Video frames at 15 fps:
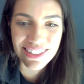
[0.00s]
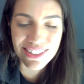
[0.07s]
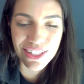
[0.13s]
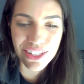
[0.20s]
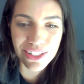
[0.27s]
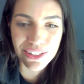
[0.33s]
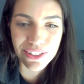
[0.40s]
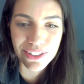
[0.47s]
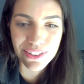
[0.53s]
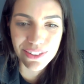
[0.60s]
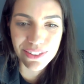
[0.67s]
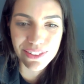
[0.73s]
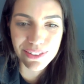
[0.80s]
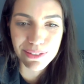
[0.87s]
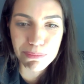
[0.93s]

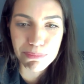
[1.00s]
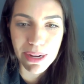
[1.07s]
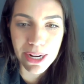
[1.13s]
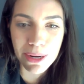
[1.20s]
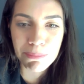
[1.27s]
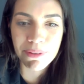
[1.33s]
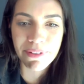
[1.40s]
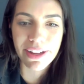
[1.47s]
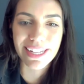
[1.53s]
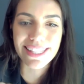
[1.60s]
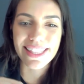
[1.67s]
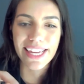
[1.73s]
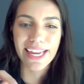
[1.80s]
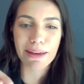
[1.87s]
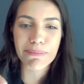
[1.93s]
So, Barbara,
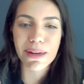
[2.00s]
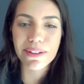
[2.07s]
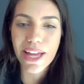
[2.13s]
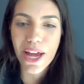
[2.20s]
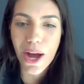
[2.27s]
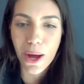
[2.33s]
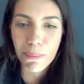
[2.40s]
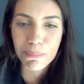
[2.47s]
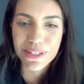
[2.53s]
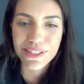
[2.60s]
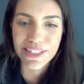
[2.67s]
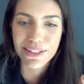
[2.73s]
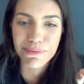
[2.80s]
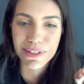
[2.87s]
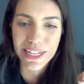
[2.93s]
think about the
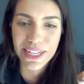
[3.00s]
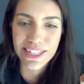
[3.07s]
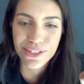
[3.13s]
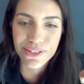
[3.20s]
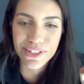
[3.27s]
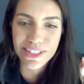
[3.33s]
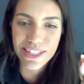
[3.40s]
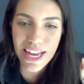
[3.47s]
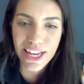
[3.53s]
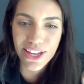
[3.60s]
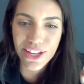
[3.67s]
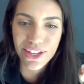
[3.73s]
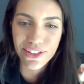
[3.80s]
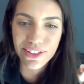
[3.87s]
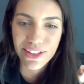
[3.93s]
opposite, because you're saying
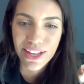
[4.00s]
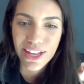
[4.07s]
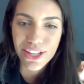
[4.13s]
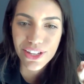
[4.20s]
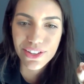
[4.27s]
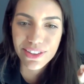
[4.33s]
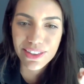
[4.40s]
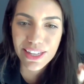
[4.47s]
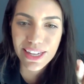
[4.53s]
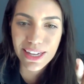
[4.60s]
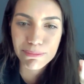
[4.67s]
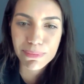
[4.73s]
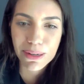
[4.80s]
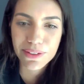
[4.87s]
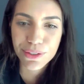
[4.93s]
you think
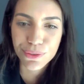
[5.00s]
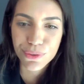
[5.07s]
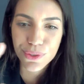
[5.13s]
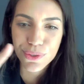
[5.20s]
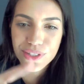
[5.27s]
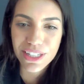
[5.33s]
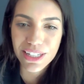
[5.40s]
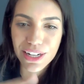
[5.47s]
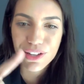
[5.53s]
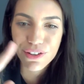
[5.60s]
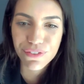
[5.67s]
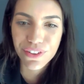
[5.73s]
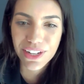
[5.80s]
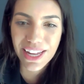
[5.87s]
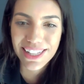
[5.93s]
about the rules and then you
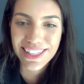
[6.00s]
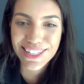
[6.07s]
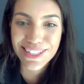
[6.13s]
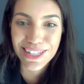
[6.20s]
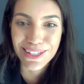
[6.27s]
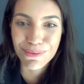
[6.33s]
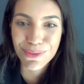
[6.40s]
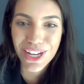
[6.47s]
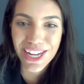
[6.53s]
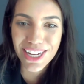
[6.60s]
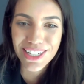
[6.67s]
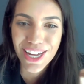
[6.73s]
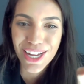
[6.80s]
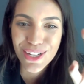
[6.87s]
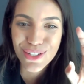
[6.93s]
forget the subject.
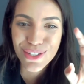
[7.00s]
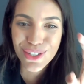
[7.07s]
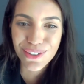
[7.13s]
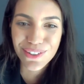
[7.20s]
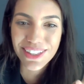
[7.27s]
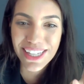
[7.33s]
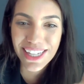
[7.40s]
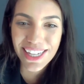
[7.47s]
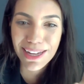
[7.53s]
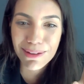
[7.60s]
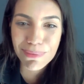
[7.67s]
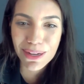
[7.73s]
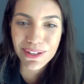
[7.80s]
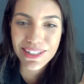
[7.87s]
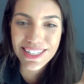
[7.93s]
So think
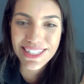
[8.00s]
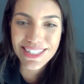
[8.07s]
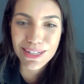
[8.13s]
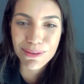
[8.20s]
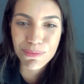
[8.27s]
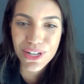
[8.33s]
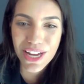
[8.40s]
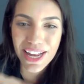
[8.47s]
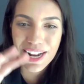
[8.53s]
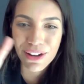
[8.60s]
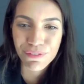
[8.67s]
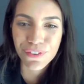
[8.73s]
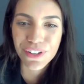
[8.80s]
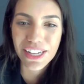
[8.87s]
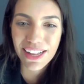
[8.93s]
about the subject
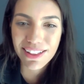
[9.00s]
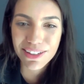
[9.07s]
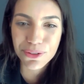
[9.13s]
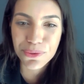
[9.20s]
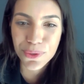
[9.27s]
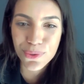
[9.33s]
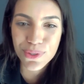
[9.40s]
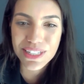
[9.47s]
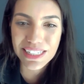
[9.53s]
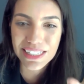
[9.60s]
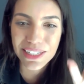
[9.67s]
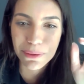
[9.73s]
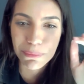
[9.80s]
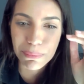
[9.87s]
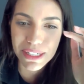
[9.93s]
and forget the rules a
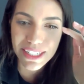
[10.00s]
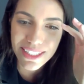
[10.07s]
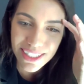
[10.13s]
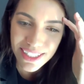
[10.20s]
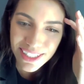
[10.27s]
little bit.